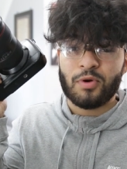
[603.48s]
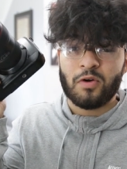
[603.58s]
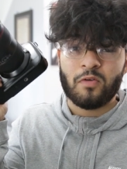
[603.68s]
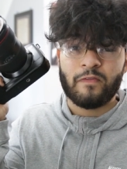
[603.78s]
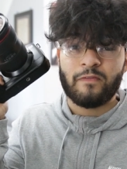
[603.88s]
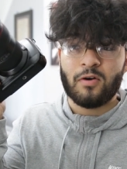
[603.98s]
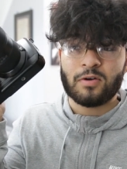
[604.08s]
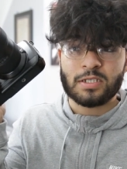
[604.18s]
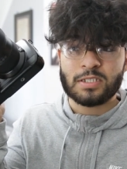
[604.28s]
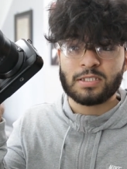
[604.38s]
will
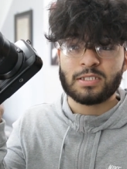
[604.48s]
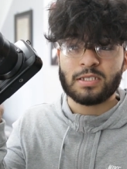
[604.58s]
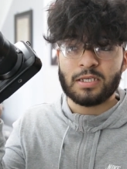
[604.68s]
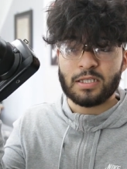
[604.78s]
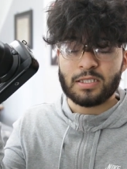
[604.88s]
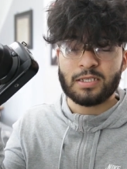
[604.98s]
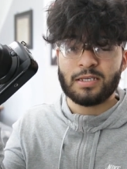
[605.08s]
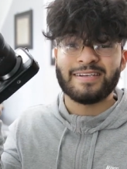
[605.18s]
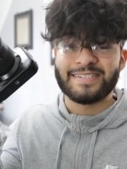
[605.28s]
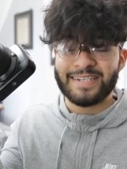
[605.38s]
focus it
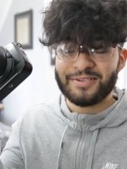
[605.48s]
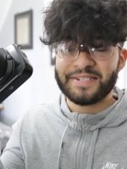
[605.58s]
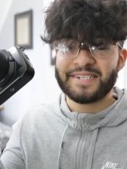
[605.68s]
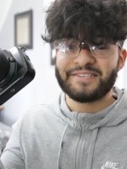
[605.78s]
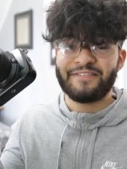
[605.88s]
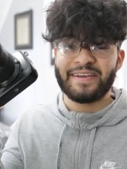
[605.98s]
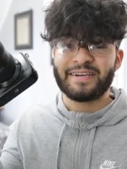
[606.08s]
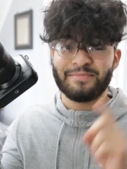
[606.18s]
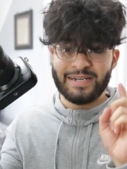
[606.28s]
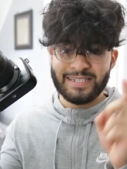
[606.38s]
it sounds like it's
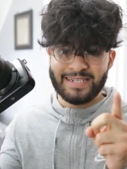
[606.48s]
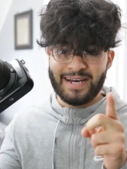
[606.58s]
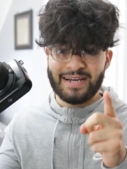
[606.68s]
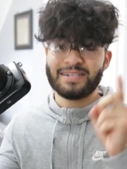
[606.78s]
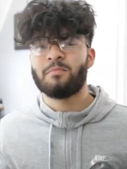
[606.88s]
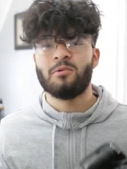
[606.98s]
fake, but it's not.